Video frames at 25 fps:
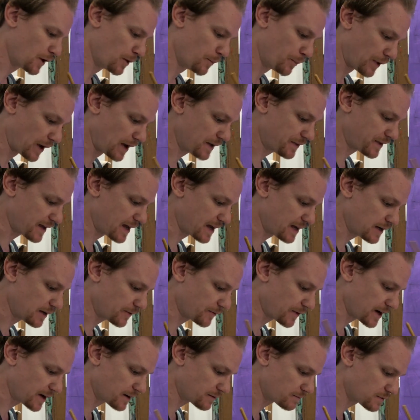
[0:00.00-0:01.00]
But then if
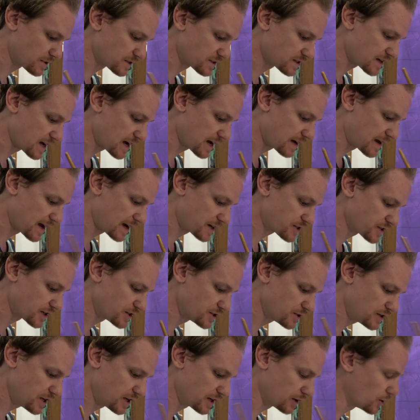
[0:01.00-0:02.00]
I decide, actually I
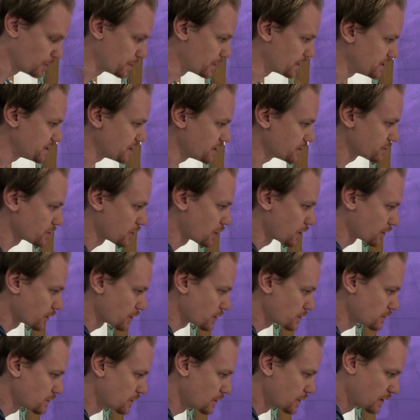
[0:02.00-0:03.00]
do need a little bit
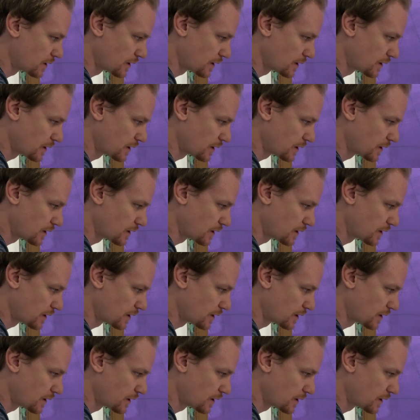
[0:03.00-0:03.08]
darker,